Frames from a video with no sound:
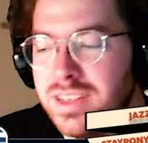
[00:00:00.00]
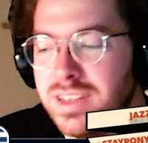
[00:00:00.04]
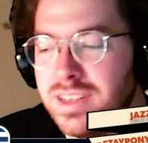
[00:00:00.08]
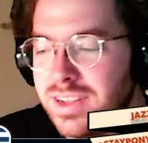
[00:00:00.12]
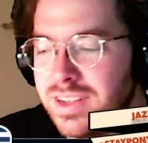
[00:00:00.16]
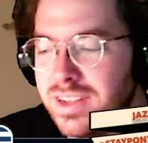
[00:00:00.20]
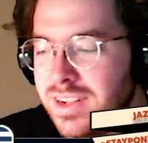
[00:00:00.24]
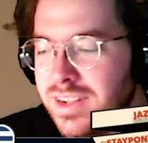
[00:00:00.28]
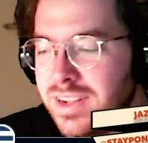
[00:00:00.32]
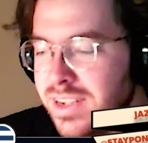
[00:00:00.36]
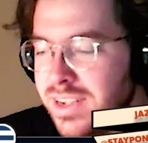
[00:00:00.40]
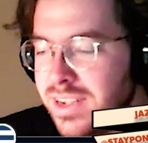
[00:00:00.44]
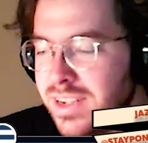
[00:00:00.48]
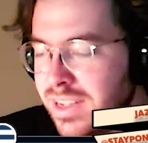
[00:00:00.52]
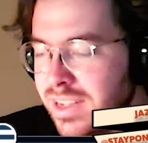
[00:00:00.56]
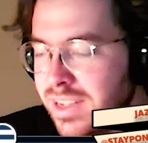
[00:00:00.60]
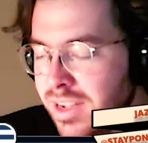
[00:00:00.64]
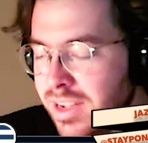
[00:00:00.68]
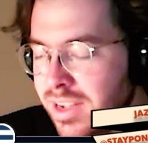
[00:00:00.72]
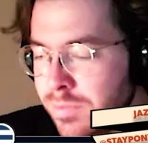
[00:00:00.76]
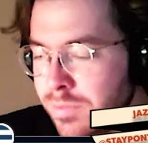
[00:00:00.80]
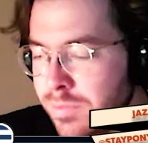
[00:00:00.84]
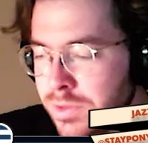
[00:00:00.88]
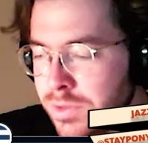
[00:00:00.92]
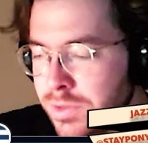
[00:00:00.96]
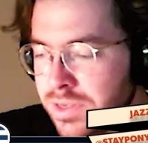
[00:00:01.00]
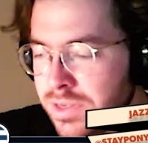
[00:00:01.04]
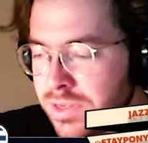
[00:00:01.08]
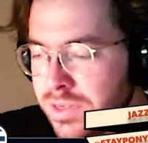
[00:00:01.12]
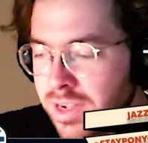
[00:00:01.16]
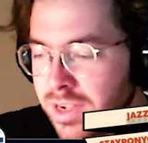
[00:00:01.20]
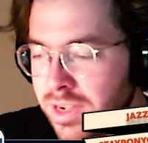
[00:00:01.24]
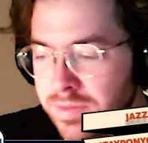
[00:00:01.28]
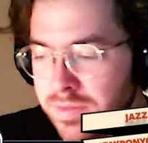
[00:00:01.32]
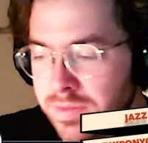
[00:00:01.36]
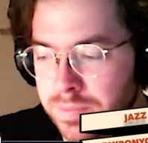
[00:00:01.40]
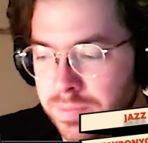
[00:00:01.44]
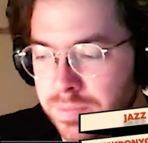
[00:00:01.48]
I haven't watched
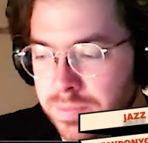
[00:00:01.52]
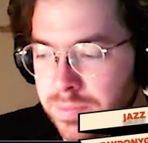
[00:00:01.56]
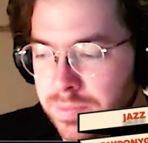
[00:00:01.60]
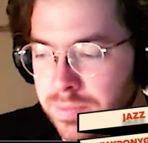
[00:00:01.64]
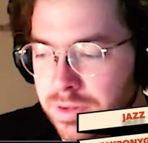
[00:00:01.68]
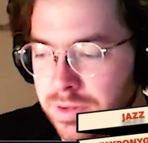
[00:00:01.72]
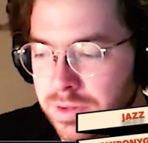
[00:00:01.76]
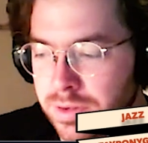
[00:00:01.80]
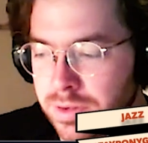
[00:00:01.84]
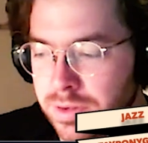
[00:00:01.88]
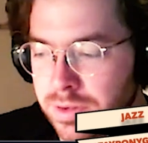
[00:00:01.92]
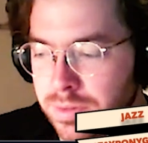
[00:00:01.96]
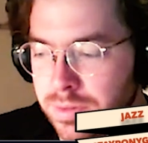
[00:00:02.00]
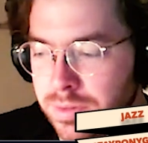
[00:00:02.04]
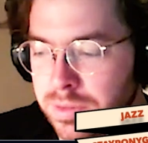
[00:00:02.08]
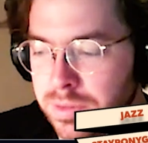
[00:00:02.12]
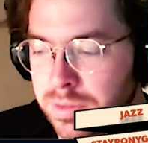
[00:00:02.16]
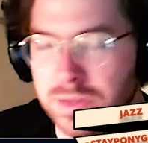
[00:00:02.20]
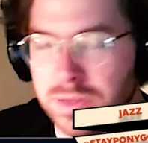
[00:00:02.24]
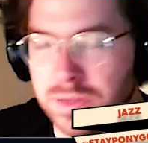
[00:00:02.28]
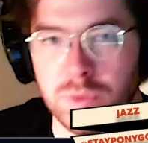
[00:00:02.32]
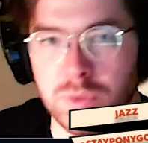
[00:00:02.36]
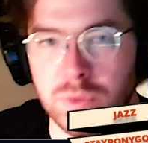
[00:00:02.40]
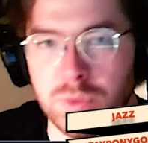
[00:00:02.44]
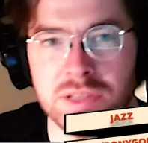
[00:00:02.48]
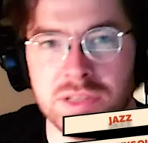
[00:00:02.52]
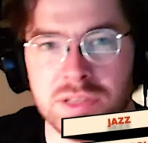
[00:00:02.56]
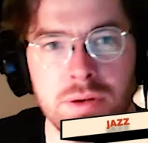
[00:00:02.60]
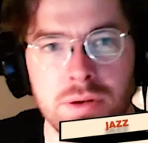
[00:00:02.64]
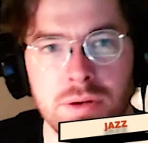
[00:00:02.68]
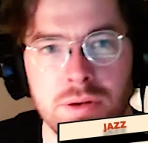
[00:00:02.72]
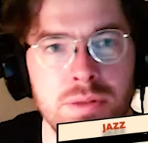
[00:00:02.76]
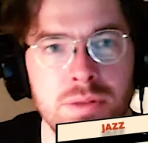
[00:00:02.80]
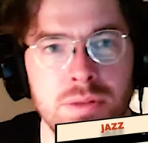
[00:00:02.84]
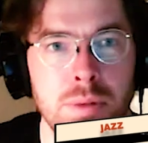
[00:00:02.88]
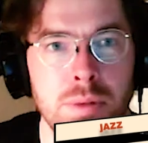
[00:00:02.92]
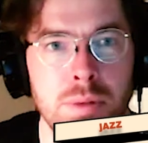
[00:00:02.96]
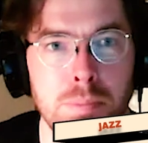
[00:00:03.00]
because West Coast
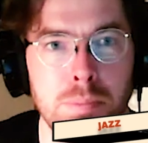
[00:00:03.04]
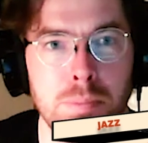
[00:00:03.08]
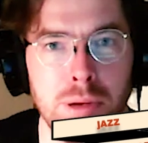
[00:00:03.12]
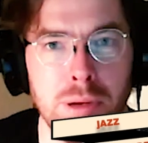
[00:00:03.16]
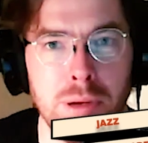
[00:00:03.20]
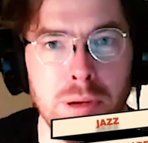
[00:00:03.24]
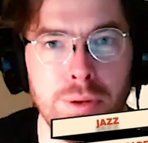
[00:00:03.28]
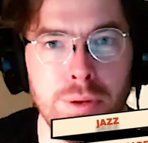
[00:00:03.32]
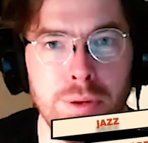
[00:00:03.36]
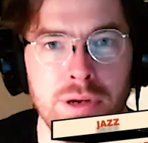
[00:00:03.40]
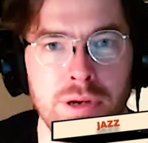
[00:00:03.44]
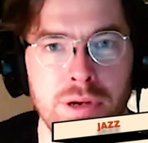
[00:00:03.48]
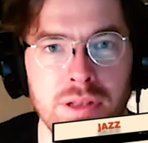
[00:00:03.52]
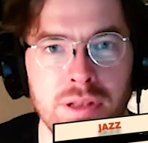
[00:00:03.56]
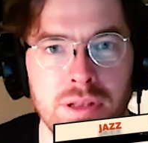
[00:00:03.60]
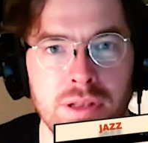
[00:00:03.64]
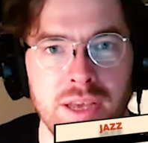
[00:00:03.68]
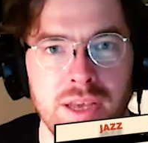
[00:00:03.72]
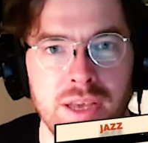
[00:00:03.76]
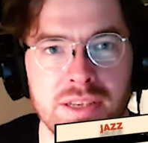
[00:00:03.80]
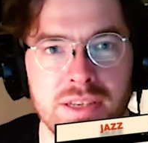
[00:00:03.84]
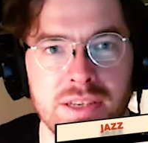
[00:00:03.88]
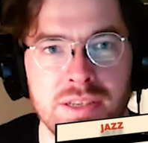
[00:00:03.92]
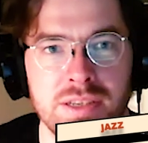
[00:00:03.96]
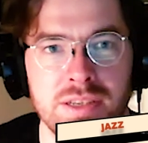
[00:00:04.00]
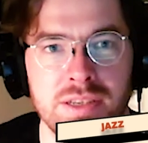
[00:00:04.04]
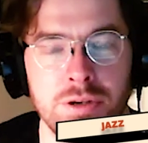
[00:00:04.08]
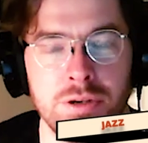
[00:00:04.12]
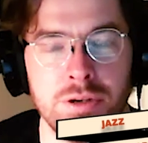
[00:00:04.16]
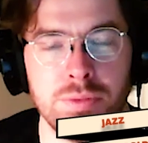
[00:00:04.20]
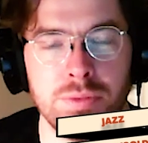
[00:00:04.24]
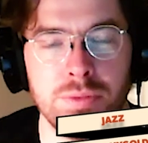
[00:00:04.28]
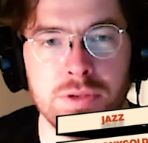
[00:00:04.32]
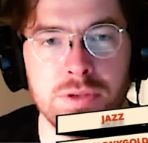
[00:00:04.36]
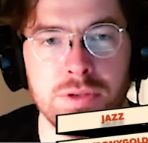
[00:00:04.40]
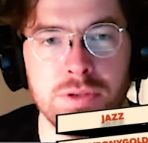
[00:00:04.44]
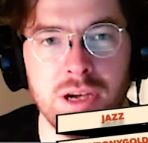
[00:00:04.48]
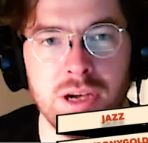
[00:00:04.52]
has been buried in like
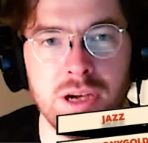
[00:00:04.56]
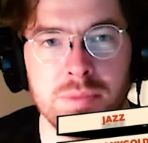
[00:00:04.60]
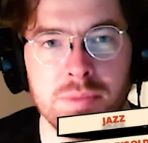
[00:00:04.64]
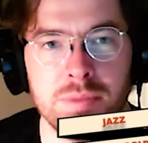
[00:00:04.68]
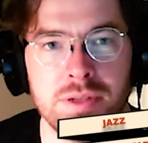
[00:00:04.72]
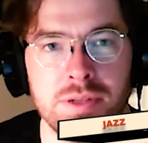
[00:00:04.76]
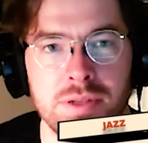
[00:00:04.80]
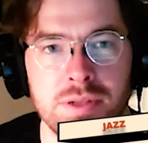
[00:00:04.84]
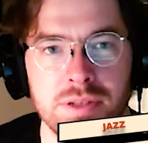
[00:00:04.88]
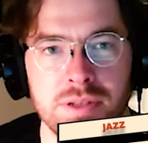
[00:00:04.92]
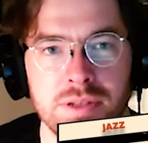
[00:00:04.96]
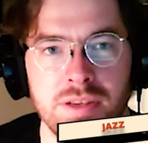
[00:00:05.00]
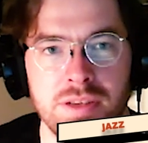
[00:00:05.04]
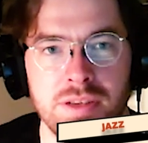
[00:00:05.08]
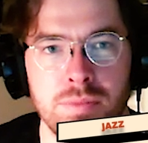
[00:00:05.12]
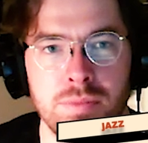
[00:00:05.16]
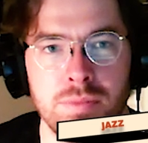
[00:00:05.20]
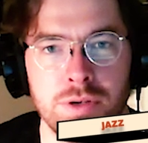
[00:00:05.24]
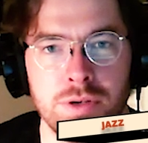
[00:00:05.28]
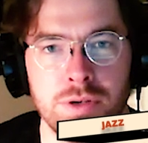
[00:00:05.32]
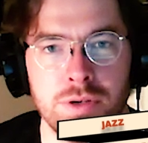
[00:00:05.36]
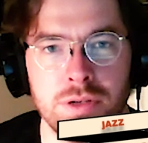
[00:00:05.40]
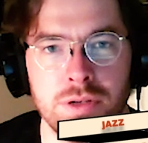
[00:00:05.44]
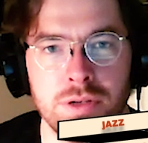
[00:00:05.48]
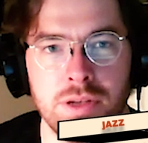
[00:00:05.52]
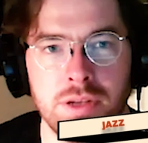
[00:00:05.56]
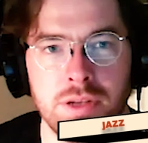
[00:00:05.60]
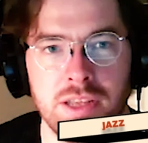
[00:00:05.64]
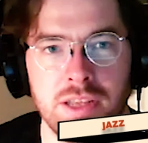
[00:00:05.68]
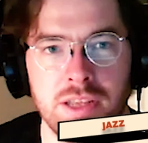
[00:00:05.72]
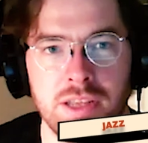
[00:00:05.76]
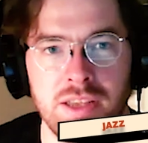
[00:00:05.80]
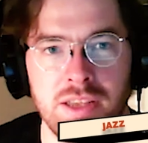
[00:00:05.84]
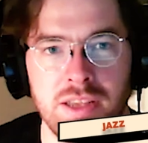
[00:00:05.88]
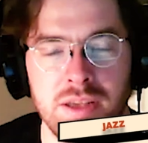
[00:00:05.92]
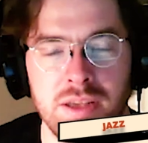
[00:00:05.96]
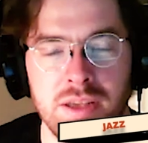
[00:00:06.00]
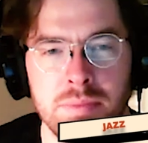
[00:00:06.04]
terrible time slots. I haven't watched a lot of
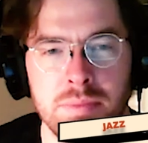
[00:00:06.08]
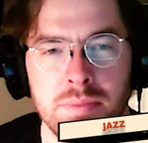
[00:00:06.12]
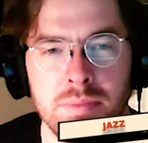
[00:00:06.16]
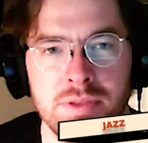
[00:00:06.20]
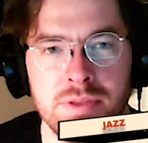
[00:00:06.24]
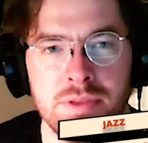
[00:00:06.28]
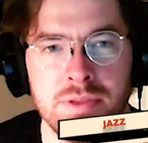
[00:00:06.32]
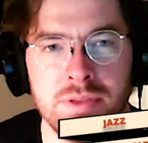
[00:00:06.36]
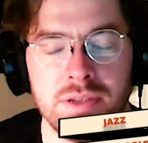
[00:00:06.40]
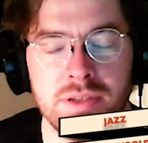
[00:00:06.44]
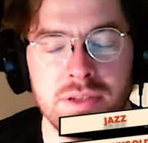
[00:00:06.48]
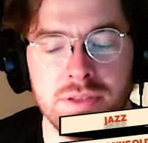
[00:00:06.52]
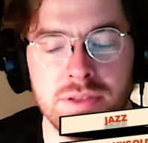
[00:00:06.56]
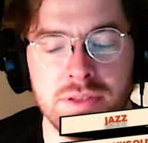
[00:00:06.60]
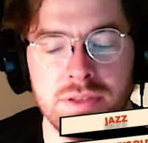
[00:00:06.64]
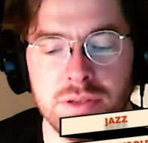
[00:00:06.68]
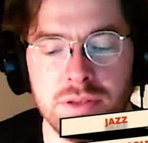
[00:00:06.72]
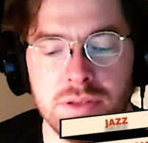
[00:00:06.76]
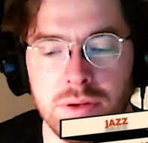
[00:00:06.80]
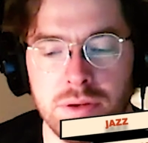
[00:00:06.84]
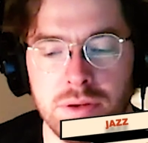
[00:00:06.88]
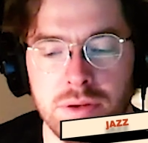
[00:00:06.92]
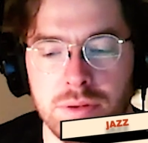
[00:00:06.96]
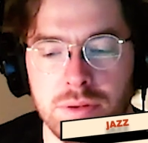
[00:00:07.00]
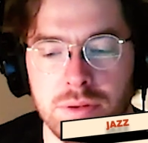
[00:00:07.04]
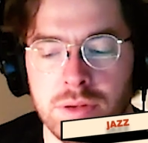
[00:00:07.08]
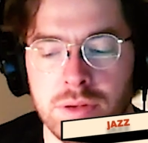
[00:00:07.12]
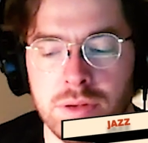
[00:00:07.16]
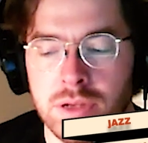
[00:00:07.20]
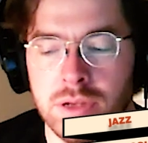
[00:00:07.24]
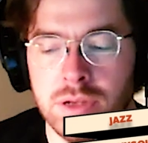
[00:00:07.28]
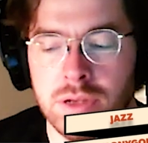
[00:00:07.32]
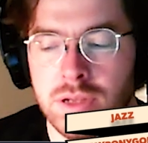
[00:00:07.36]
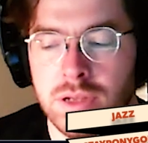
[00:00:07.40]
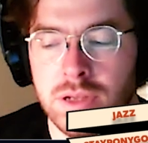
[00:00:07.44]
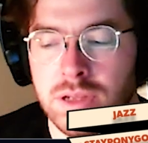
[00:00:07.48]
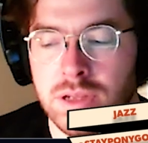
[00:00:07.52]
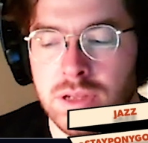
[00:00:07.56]
their games. And so
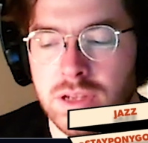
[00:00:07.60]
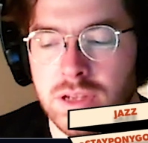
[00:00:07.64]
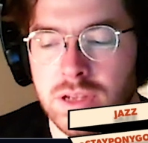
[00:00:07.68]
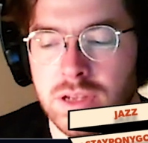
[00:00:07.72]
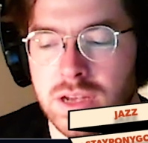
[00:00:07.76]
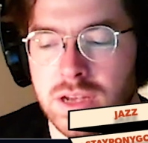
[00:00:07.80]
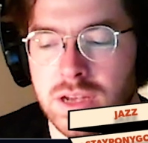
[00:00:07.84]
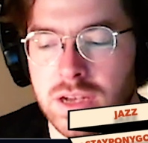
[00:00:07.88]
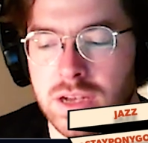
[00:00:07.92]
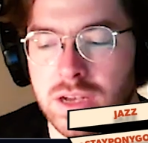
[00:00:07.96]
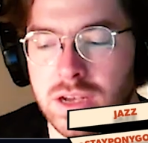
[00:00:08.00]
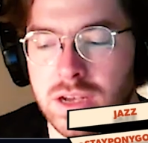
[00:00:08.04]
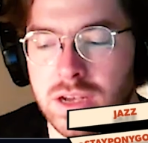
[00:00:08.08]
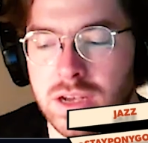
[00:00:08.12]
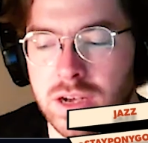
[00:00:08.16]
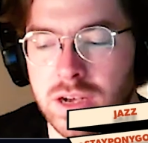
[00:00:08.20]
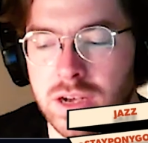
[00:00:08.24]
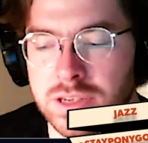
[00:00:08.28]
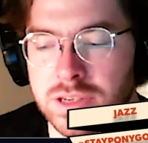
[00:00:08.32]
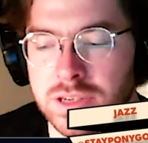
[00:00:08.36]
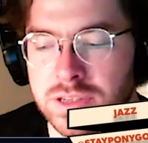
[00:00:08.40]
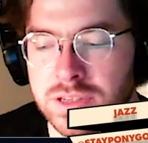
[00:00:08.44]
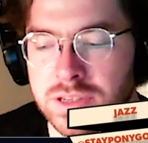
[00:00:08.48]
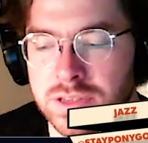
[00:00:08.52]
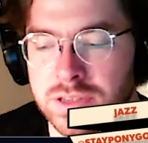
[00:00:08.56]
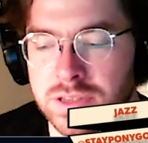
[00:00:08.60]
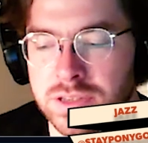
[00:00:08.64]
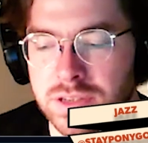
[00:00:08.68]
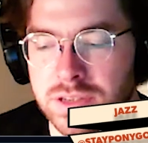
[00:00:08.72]
I just